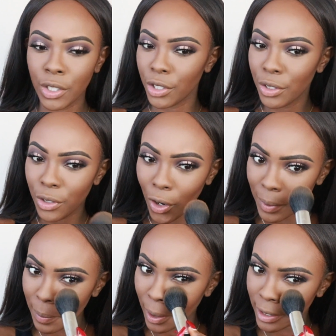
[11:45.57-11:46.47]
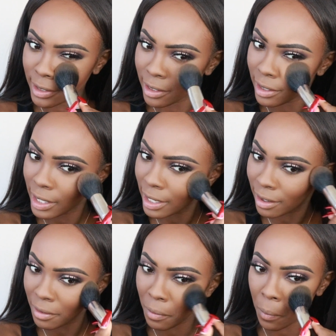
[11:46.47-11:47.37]
Do you know me
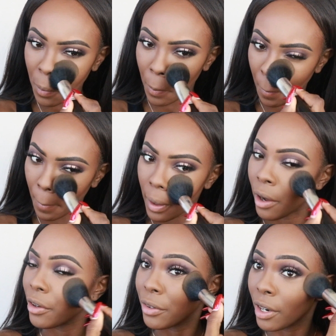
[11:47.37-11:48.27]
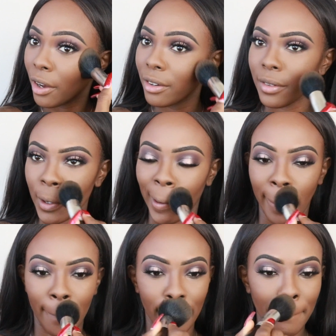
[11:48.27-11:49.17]
personally? Oh, you don't?
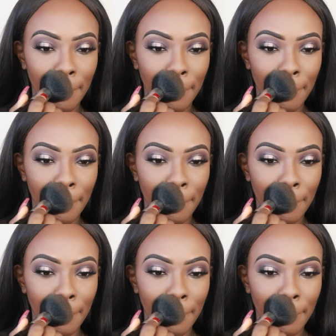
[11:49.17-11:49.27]
Okay.